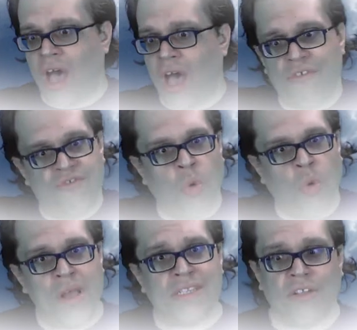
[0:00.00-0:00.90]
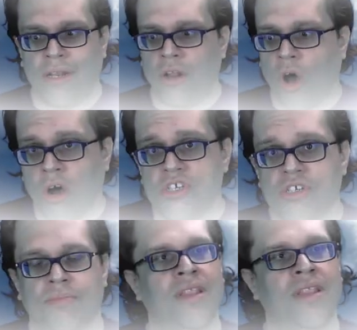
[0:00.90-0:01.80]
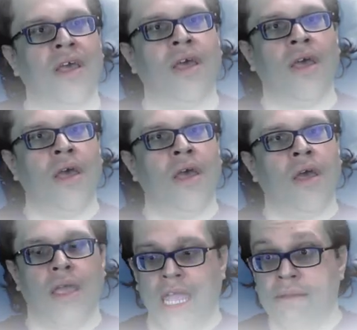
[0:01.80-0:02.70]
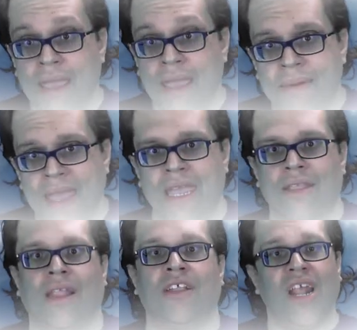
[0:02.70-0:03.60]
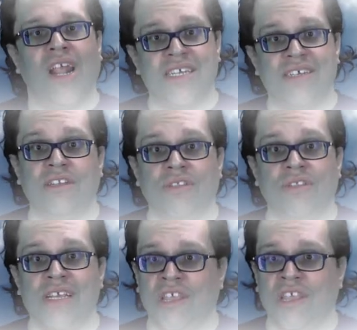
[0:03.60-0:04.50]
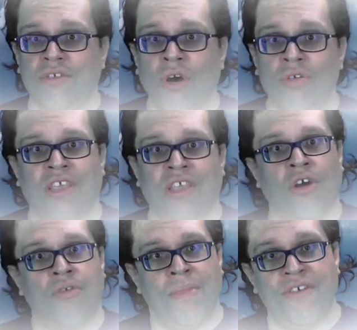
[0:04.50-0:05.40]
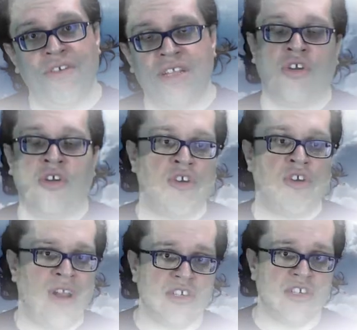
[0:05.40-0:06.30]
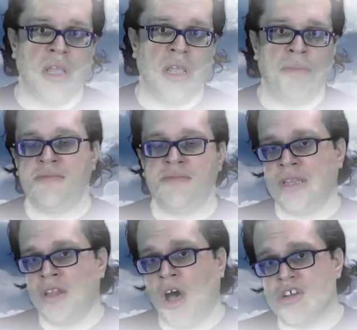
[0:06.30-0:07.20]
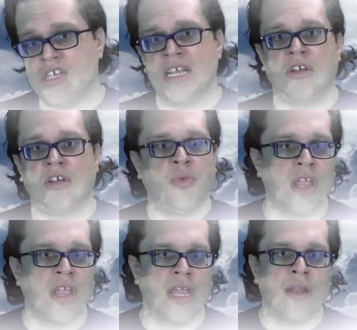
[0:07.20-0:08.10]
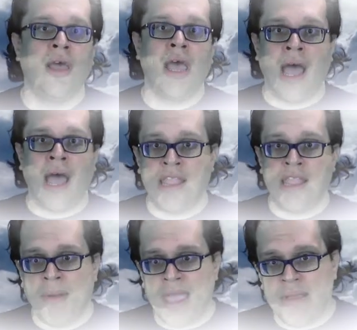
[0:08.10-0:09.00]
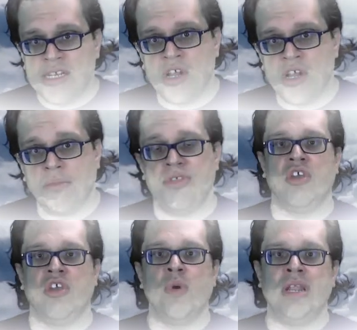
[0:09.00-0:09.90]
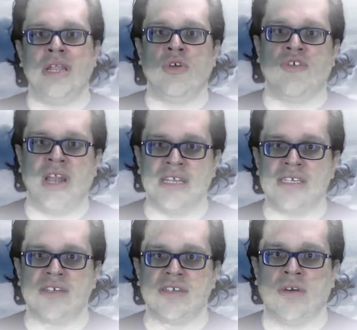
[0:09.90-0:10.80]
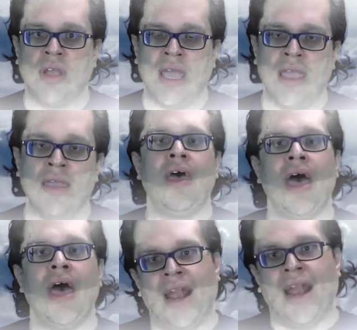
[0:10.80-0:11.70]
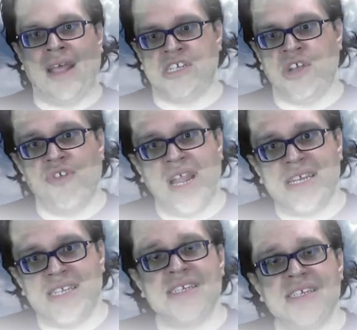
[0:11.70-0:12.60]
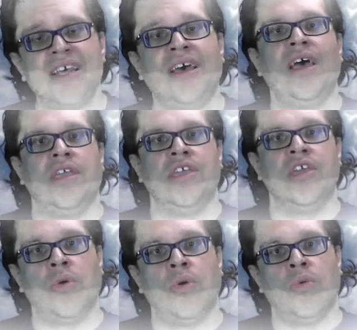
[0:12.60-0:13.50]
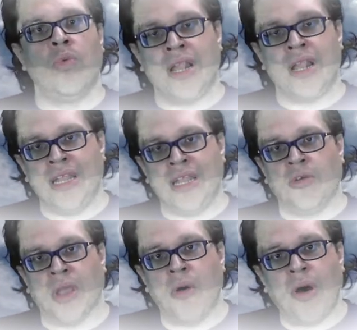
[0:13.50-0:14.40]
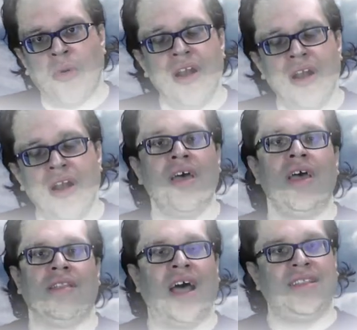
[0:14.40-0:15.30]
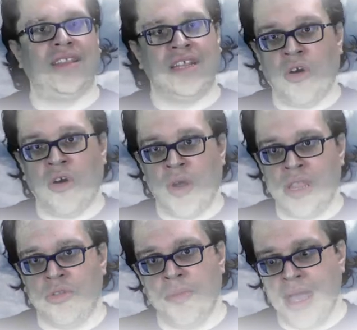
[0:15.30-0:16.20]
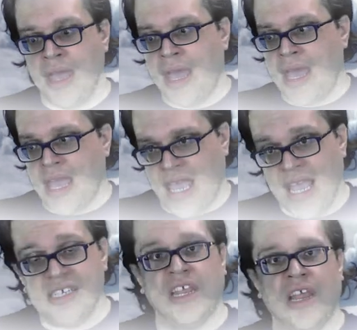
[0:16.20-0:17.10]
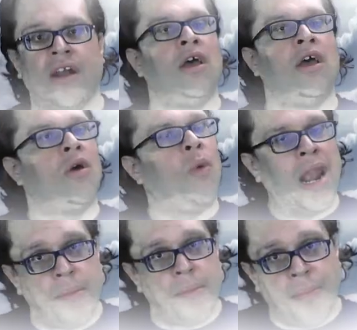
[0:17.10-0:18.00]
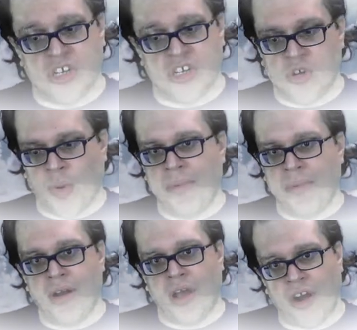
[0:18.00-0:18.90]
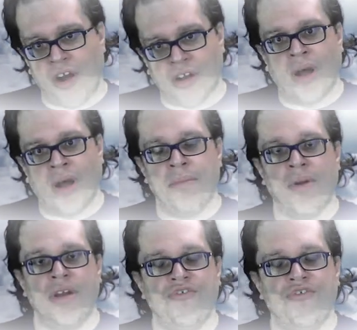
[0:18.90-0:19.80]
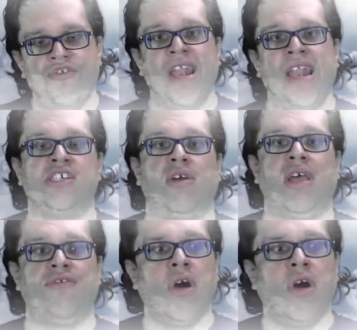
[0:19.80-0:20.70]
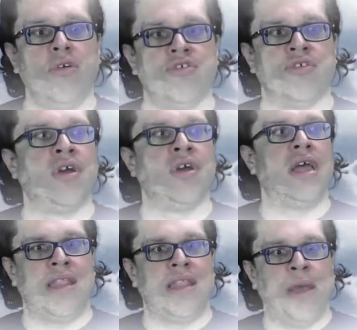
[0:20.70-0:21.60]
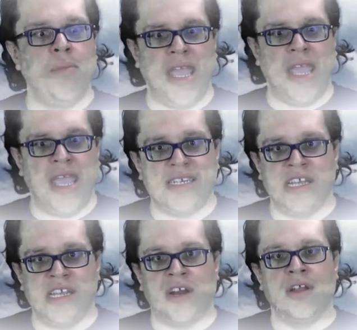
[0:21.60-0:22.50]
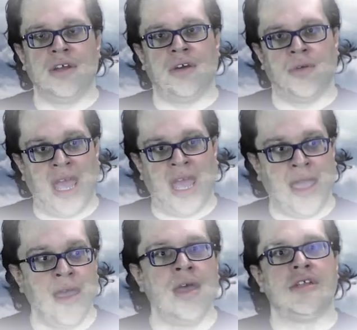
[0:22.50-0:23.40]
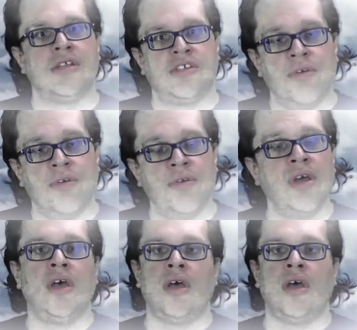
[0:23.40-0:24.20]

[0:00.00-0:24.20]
have no question, then awesome, but it may be that you are listening to this and you know that your marriage or your relationship is being toxic, it's not working, and it may be something you will need to release, okay? And as you release this, you will need to become aware that it's going to be easier. Whatever process, whatever hurt, whatever feelings you have to go through, they will be easier, okay? So,